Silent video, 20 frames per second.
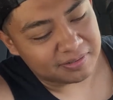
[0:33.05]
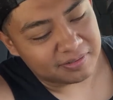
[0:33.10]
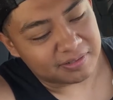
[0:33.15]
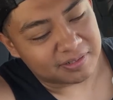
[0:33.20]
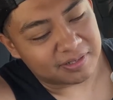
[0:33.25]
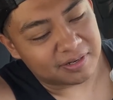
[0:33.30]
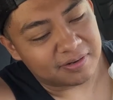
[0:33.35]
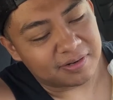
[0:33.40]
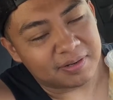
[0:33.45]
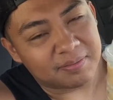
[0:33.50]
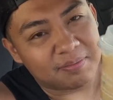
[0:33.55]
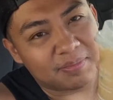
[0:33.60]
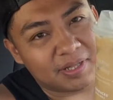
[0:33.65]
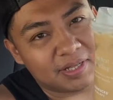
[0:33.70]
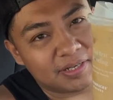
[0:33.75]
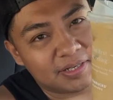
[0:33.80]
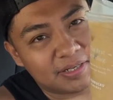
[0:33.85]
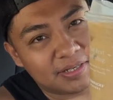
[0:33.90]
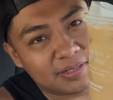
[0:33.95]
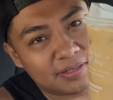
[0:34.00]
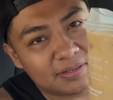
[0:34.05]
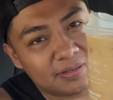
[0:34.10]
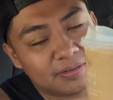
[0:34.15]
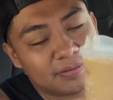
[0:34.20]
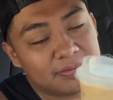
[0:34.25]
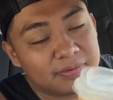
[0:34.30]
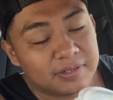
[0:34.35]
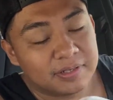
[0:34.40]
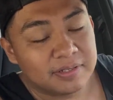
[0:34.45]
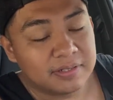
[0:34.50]
It's already blended,
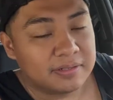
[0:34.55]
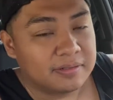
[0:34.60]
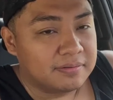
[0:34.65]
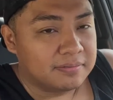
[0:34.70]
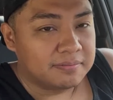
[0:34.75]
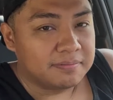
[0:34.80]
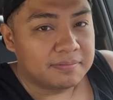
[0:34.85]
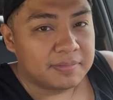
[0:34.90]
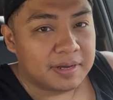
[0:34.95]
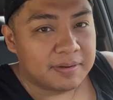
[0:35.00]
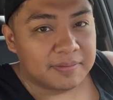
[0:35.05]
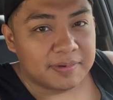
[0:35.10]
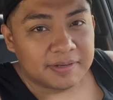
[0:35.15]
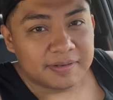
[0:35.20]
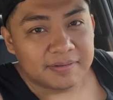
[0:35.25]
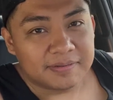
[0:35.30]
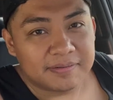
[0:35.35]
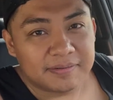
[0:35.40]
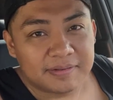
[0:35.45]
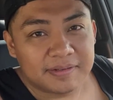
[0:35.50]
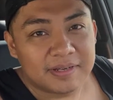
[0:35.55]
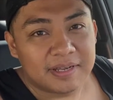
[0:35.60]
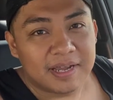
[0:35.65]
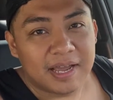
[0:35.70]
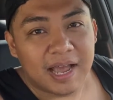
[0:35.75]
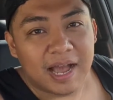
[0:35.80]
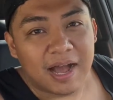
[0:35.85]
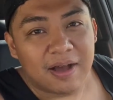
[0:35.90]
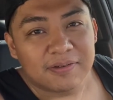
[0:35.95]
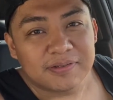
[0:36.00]
which, I mean,
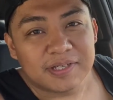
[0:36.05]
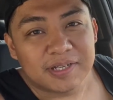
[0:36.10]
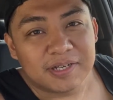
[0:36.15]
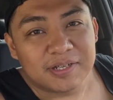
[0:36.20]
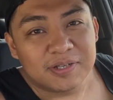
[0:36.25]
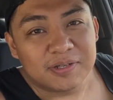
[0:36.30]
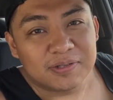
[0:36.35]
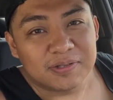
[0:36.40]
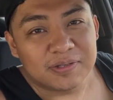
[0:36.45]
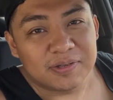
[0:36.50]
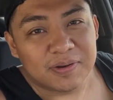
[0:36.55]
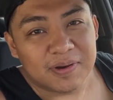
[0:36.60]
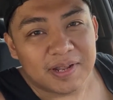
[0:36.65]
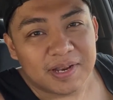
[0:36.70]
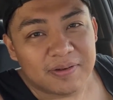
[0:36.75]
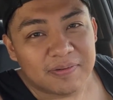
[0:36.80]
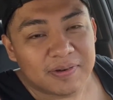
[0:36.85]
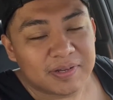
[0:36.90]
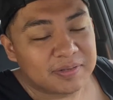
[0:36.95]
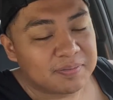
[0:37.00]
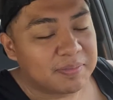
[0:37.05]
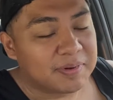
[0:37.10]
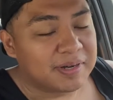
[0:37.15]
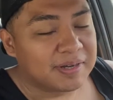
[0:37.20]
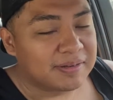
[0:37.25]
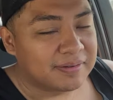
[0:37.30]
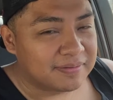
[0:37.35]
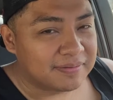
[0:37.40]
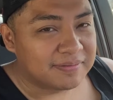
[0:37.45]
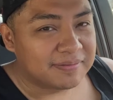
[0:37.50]
I was gonna do so anyways,
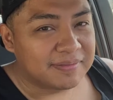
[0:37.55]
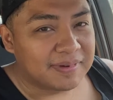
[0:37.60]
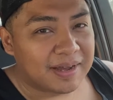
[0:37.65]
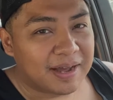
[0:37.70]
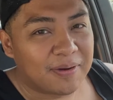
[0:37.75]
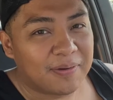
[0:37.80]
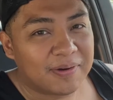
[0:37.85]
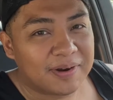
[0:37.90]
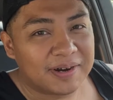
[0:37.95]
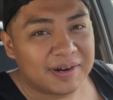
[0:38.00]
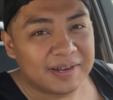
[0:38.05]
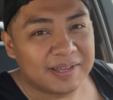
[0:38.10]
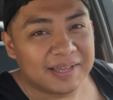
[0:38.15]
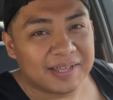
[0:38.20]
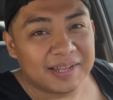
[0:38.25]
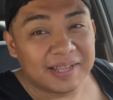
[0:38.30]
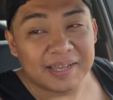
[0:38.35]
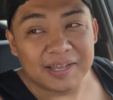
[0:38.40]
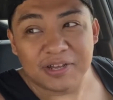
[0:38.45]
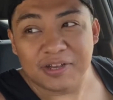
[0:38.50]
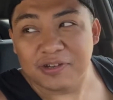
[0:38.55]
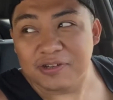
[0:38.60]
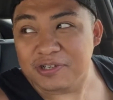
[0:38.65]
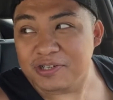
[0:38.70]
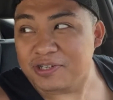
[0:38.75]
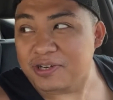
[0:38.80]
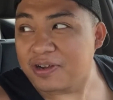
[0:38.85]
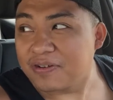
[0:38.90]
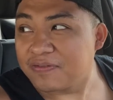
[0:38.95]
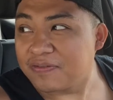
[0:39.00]
but I wanted to get like a good
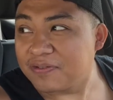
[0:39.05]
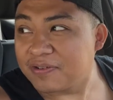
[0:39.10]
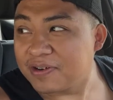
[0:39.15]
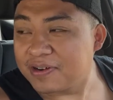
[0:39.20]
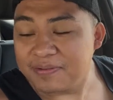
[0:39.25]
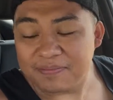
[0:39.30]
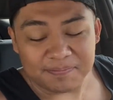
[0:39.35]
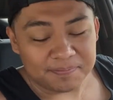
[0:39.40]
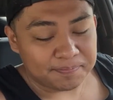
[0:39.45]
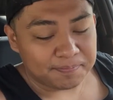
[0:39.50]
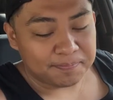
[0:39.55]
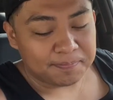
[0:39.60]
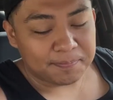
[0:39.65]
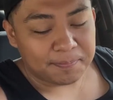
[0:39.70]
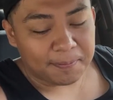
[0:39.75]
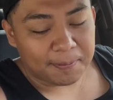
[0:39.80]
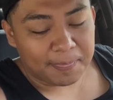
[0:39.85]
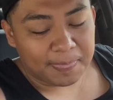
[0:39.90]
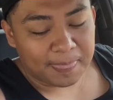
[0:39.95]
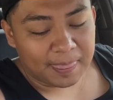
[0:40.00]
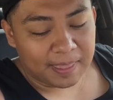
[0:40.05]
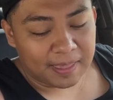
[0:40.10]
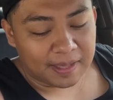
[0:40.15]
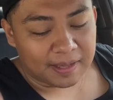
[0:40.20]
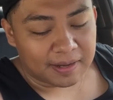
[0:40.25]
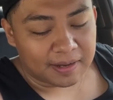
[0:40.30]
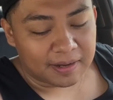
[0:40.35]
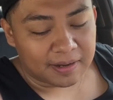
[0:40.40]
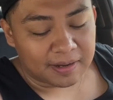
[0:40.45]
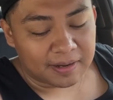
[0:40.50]
shot for it.
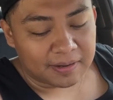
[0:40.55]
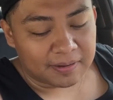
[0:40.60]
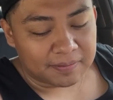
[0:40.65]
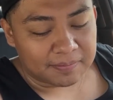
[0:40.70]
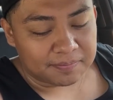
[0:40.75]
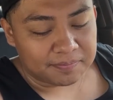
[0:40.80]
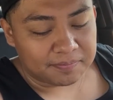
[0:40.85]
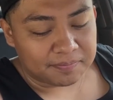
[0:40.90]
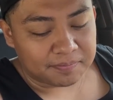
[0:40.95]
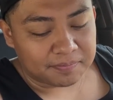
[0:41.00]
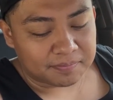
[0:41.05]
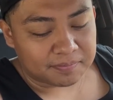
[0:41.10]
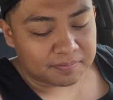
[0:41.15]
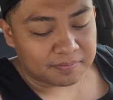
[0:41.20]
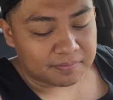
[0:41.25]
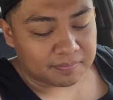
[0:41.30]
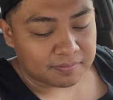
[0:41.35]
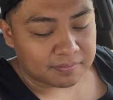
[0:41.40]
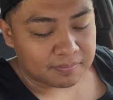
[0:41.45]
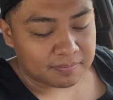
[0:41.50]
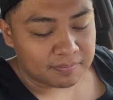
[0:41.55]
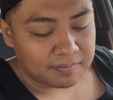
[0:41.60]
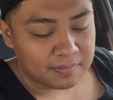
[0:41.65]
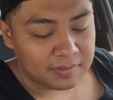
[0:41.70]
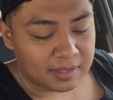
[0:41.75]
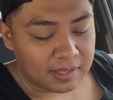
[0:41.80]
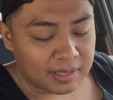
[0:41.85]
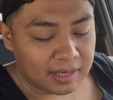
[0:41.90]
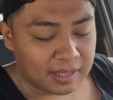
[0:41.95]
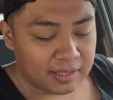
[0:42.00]

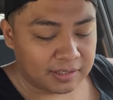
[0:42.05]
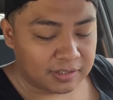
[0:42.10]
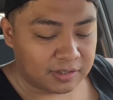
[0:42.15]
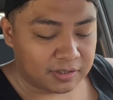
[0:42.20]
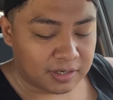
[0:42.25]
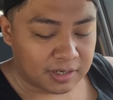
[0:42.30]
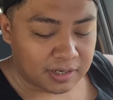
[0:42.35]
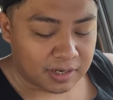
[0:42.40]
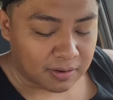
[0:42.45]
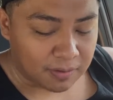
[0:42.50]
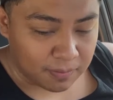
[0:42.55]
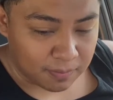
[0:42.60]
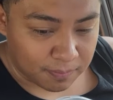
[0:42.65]
Yeah, let's try it out.